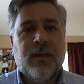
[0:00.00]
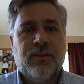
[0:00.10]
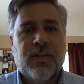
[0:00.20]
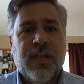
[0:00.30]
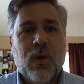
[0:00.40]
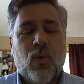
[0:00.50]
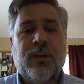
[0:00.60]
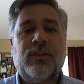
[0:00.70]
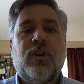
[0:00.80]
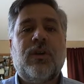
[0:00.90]
Today I want
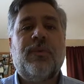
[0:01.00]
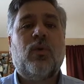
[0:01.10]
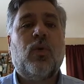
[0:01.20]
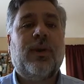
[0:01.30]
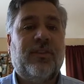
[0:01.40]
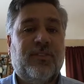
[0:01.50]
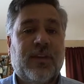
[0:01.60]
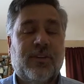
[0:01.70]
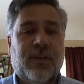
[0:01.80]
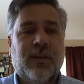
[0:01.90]
to talk about
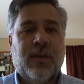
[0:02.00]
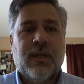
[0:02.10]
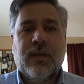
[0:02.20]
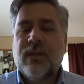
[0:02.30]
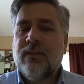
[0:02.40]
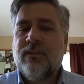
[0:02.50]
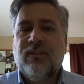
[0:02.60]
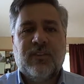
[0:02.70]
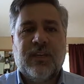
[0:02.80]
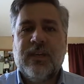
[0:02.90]
organization. This
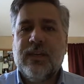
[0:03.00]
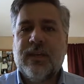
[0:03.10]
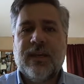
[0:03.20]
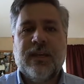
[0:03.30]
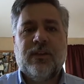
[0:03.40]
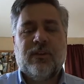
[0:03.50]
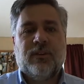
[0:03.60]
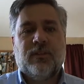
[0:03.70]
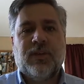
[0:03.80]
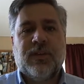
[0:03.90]
is a key to any good
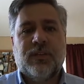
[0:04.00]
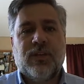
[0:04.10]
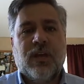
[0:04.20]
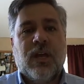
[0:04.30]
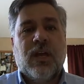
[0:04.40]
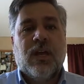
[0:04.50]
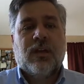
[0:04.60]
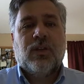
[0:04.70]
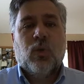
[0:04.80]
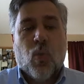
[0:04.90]
speech.
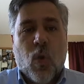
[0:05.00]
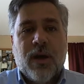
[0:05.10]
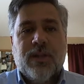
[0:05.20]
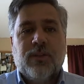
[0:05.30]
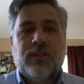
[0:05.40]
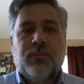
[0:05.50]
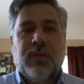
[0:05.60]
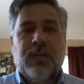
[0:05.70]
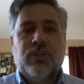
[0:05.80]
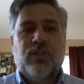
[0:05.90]
You want your
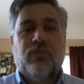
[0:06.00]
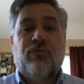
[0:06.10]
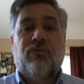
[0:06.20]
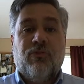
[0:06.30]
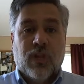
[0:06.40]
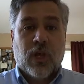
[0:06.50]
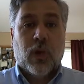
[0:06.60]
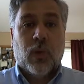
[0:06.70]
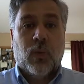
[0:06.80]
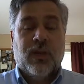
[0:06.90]
speech to
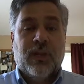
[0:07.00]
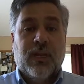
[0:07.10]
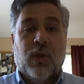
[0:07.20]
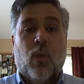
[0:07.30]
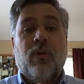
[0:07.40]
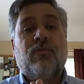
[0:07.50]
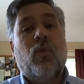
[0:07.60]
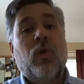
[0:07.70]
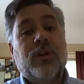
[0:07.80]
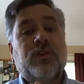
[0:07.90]
flow. In order
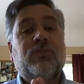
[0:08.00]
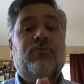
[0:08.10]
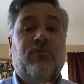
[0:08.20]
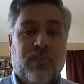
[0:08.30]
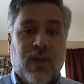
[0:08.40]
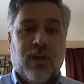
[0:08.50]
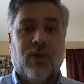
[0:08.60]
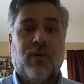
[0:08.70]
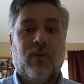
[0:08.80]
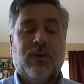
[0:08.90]
for it to
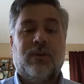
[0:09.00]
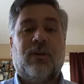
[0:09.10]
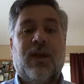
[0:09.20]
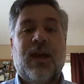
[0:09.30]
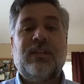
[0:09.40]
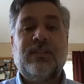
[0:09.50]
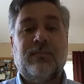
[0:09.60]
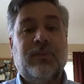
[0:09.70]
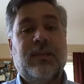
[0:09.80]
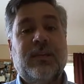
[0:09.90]
flow, there has to
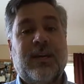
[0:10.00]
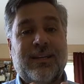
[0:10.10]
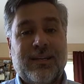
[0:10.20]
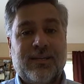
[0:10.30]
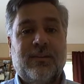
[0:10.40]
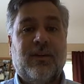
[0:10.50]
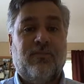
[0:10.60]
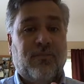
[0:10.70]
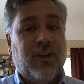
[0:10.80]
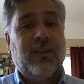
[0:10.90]
be a
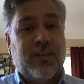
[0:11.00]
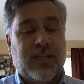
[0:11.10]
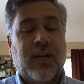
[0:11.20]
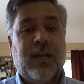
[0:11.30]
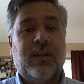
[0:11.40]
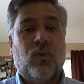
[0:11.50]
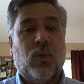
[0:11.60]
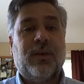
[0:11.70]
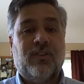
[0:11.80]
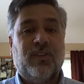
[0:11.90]
fairly tight
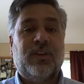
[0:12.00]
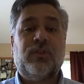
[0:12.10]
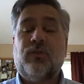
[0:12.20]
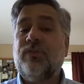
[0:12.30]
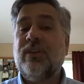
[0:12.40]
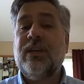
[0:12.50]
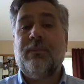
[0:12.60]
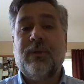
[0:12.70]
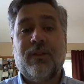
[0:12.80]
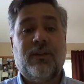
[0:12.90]
organizational
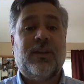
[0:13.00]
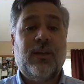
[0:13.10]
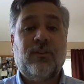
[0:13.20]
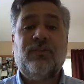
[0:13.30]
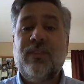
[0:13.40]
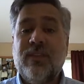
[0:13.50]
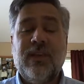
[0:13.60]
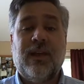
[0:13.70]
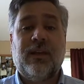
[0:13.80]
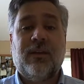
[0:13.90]
scheme. Now look, here's the
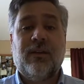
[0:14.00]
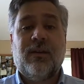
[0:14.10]
thing.